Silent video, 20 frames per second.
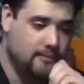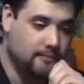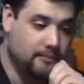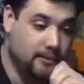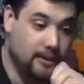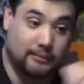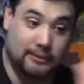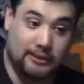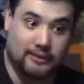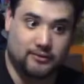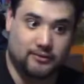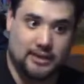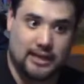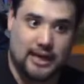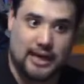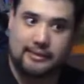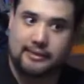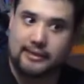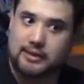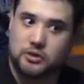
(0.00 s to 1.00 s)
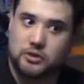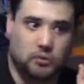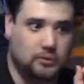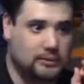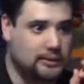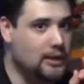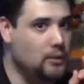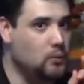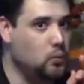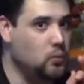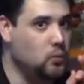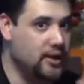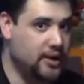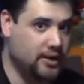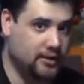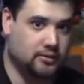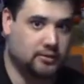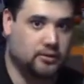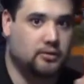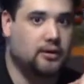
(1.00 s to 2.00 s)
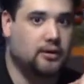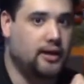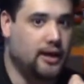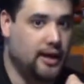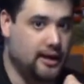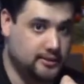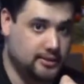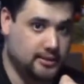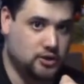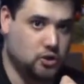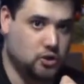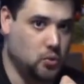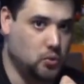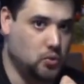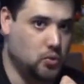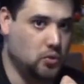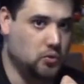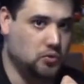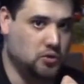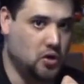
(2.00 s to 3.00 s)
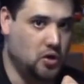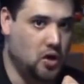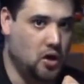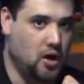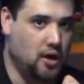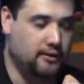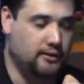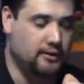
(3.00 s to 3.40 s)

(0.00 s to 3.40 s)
But believe it or not, things only get weirder as the show goes on.